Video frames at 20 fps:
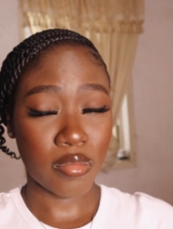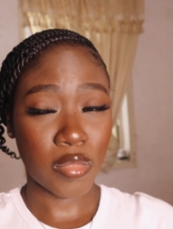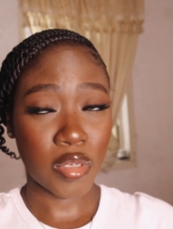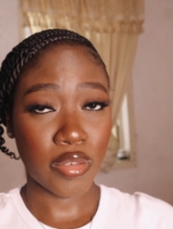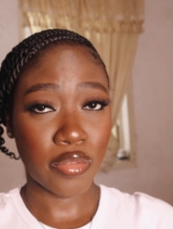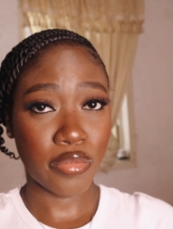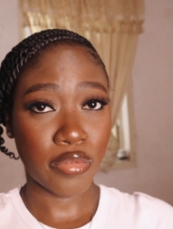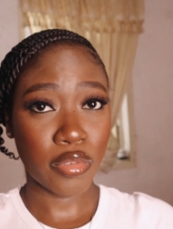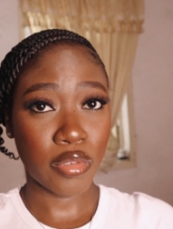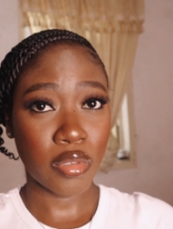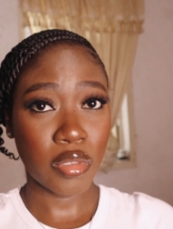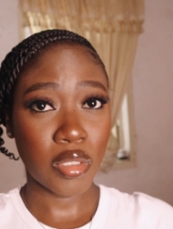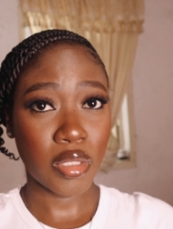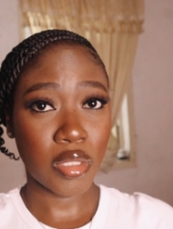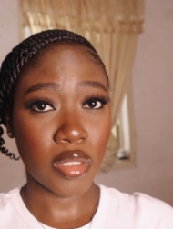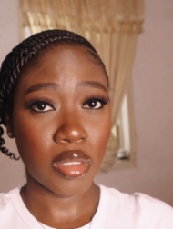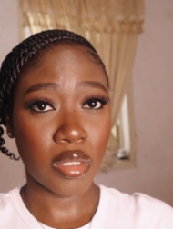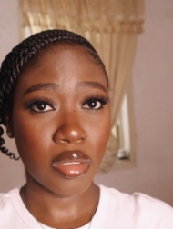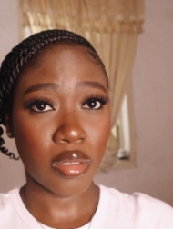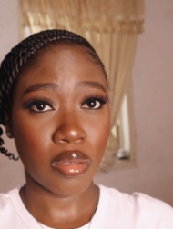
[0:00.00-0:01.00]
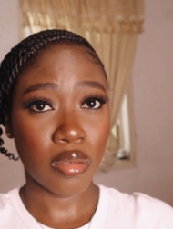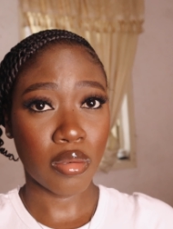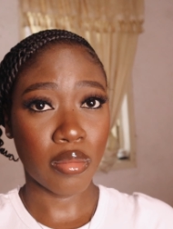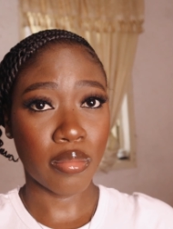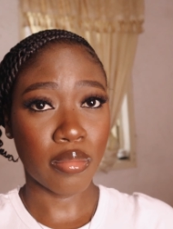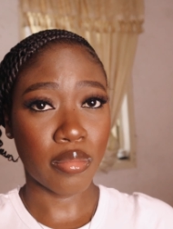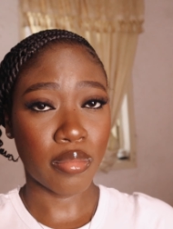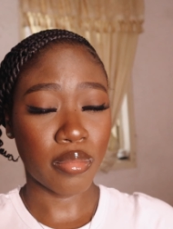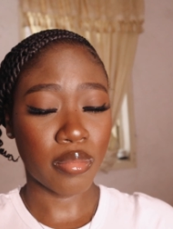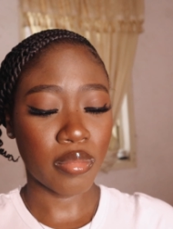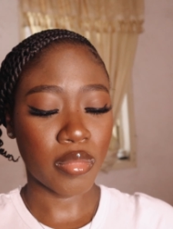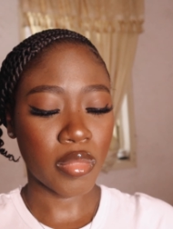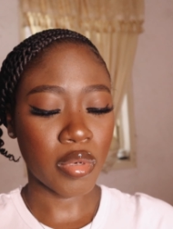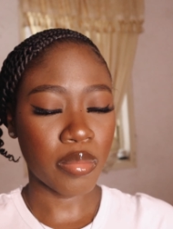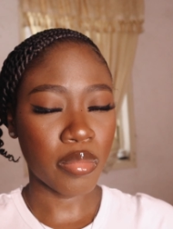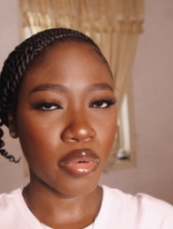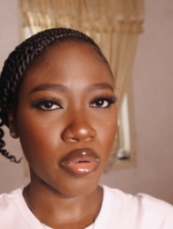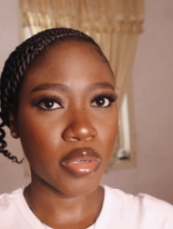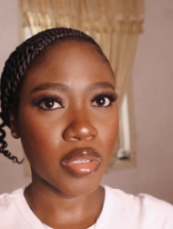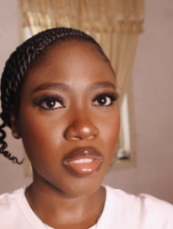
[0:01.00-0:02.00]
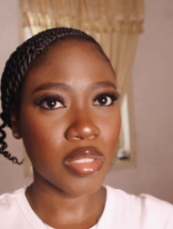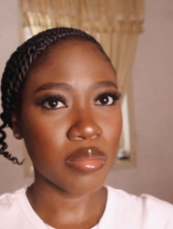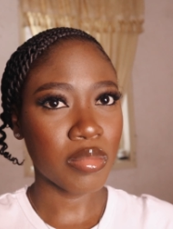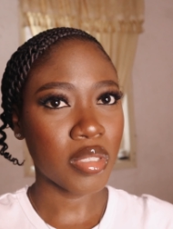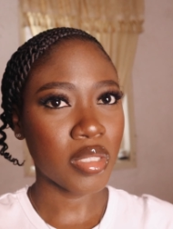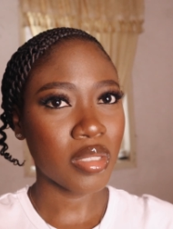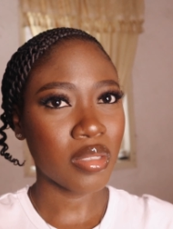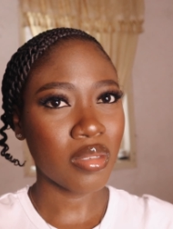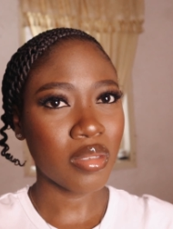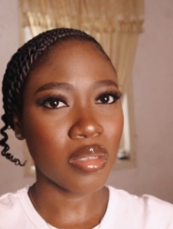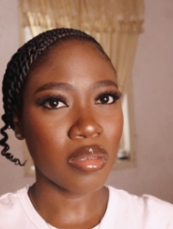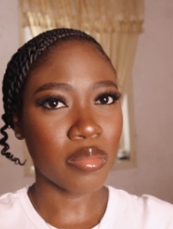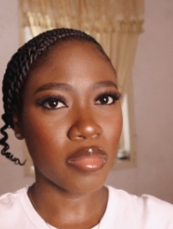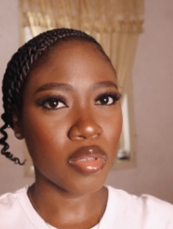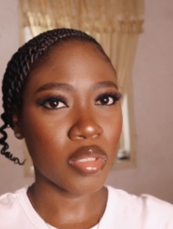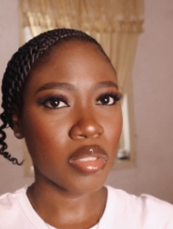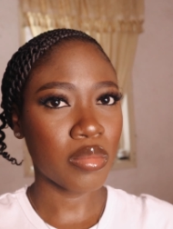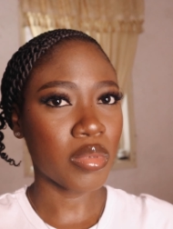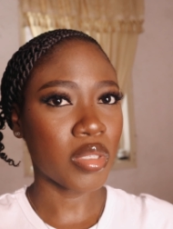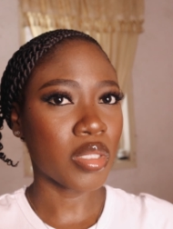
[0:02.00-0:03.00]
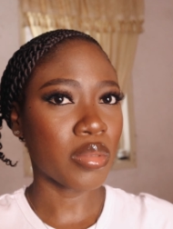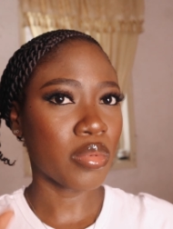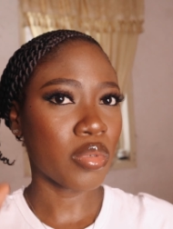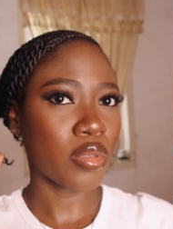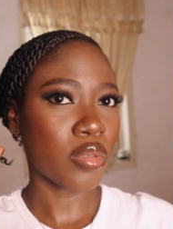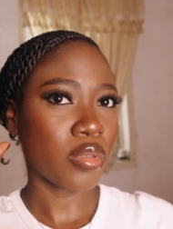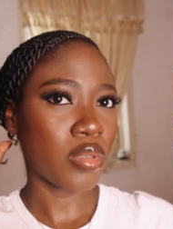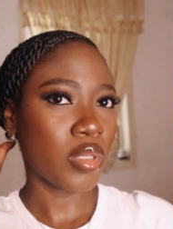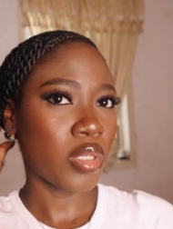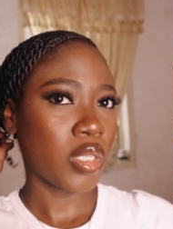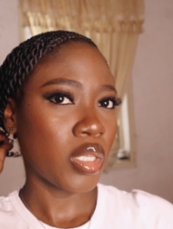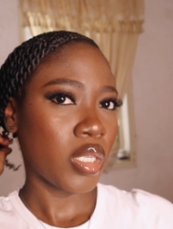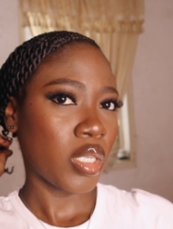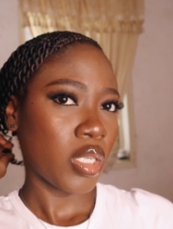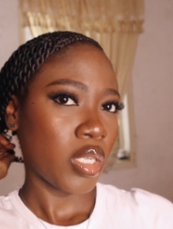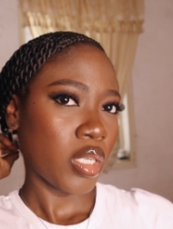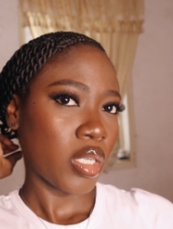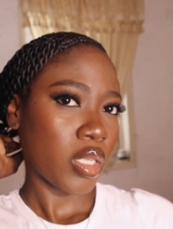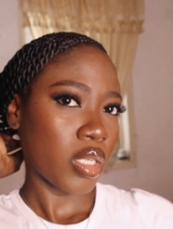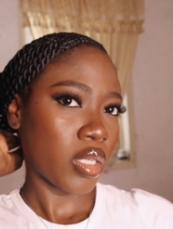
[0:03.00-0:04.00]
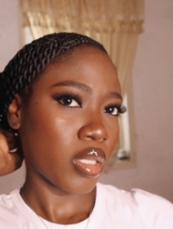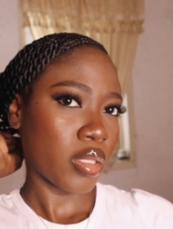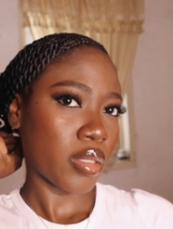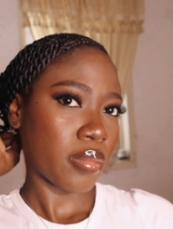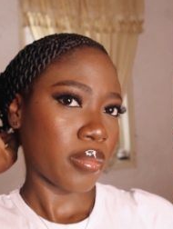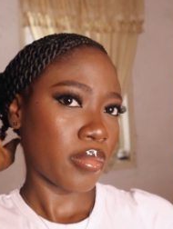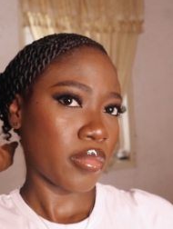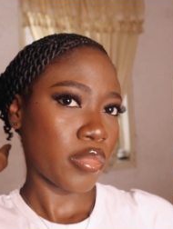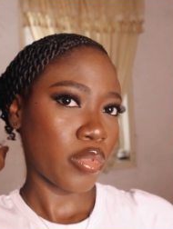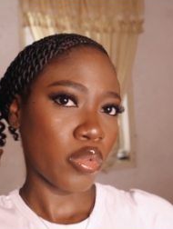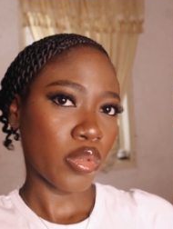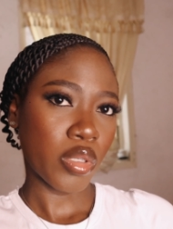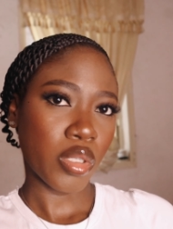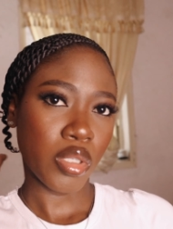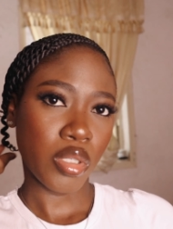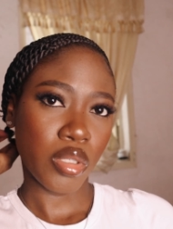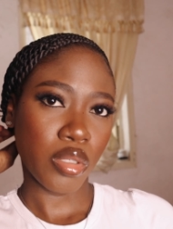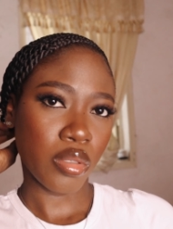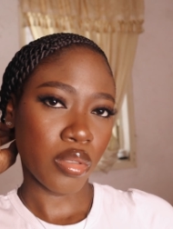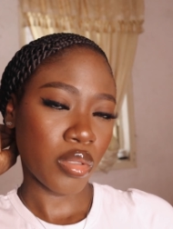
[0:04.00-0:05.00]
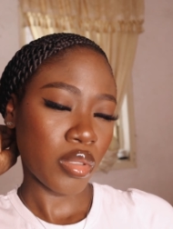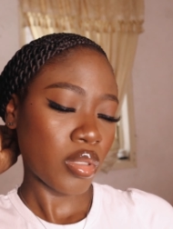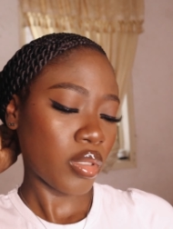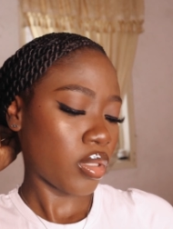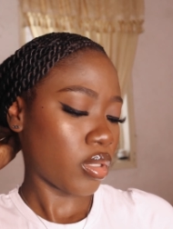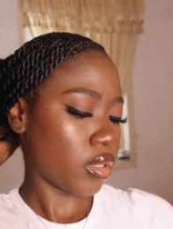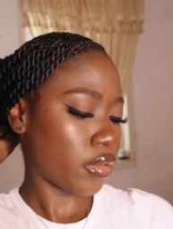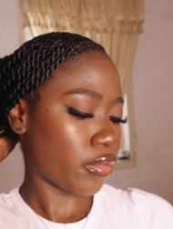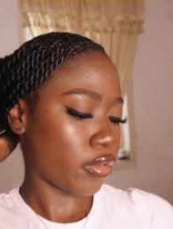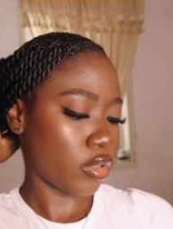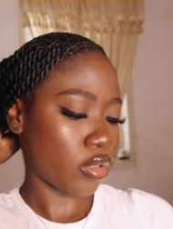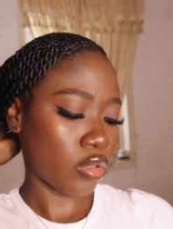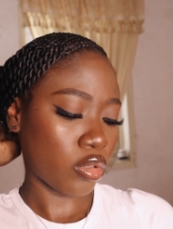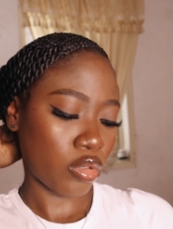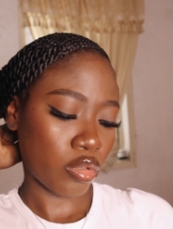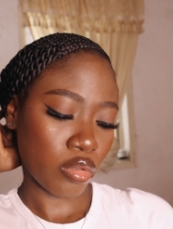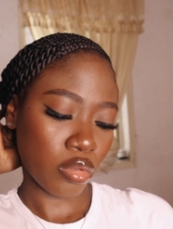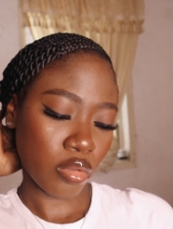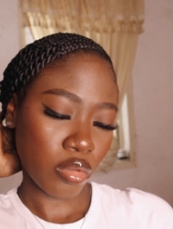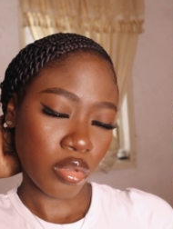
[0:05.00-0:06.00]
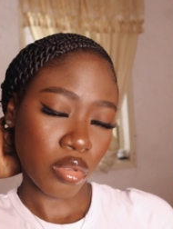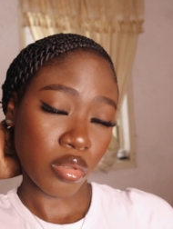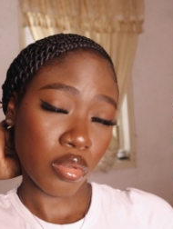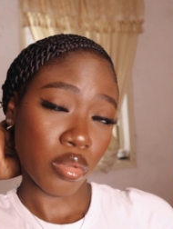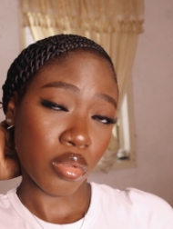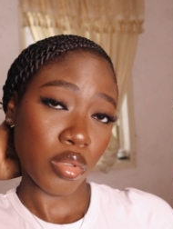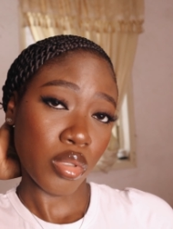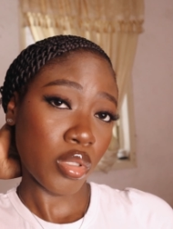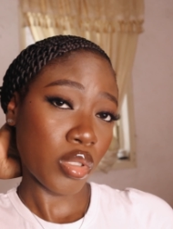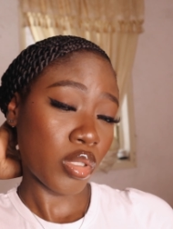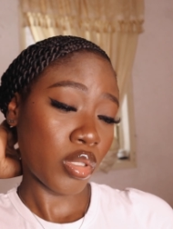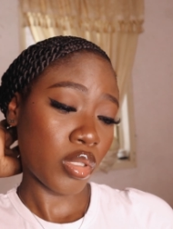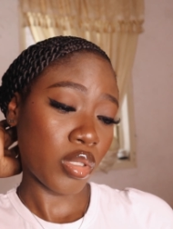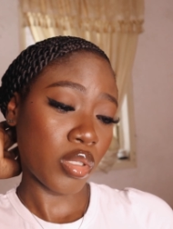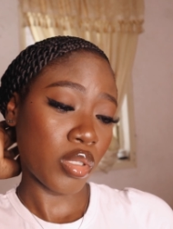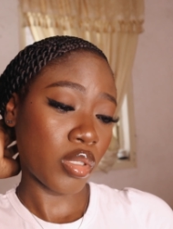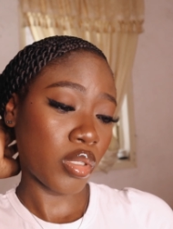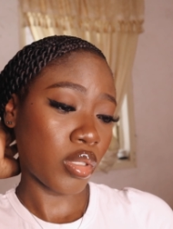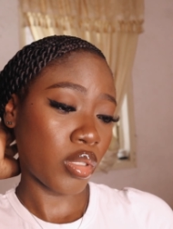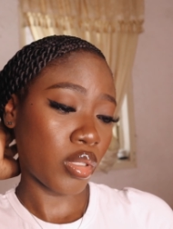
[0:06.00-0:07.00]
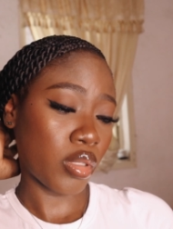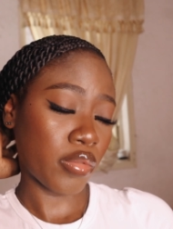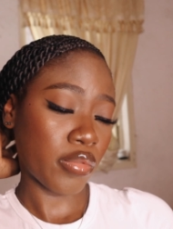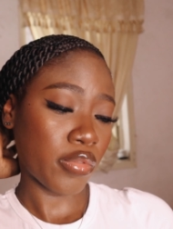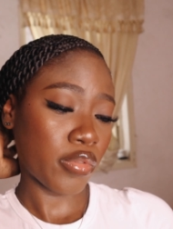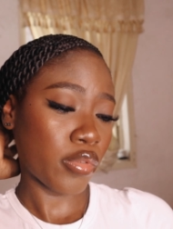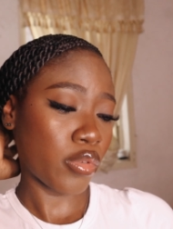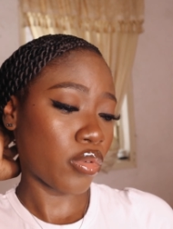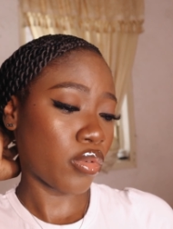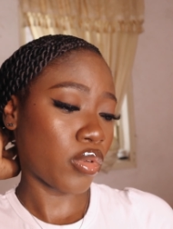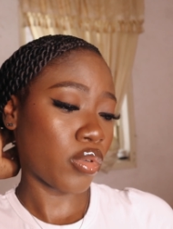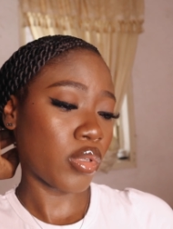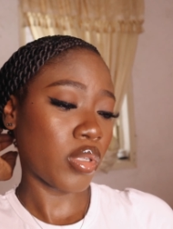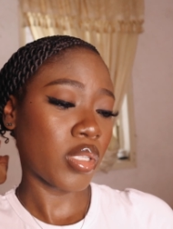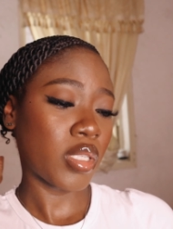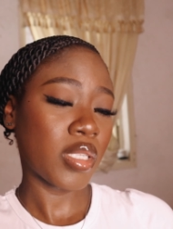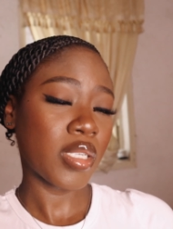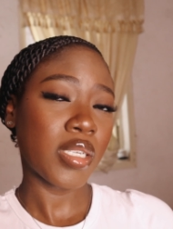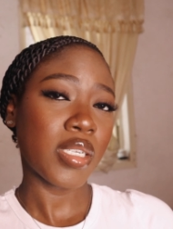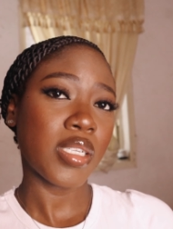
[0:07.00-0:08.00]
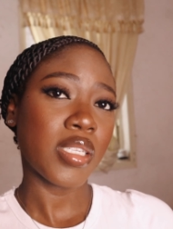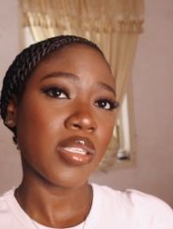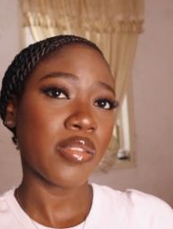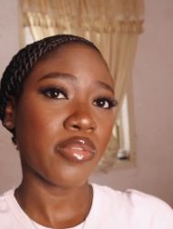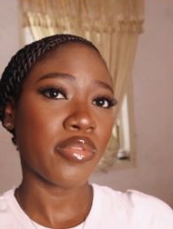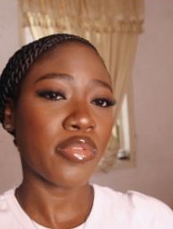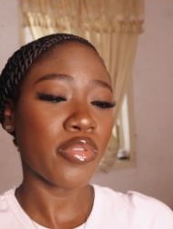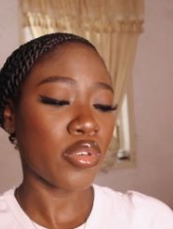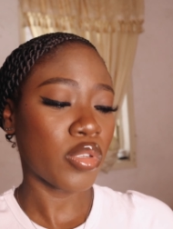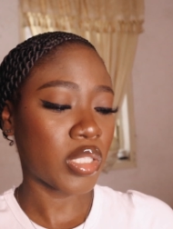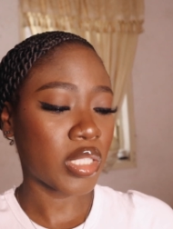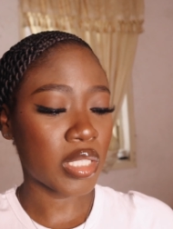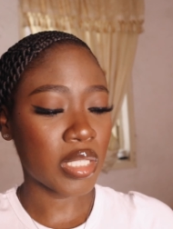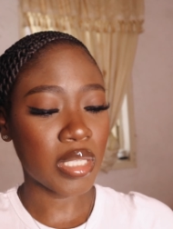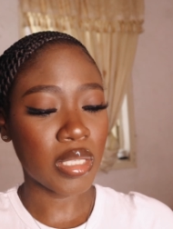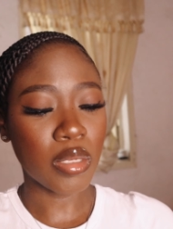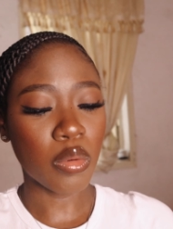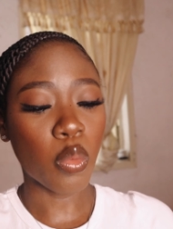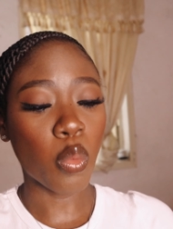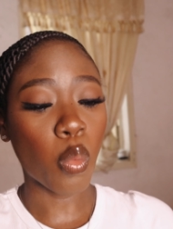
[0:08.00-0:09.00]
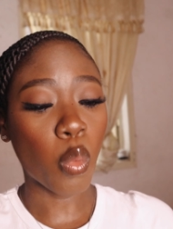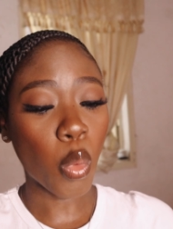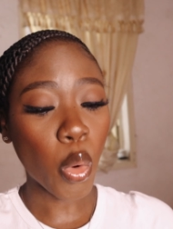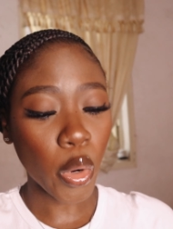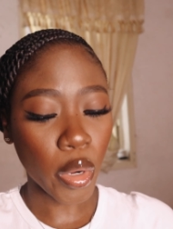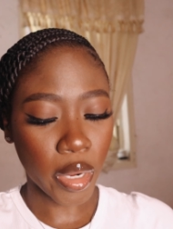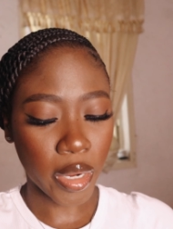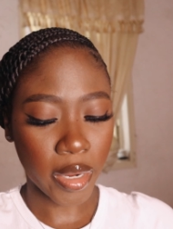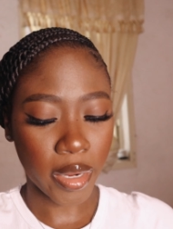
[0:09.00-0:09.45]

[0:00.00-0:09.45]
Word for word: my first uh, appointment, appointment the um, location for the shoot is for Parent Fox 1.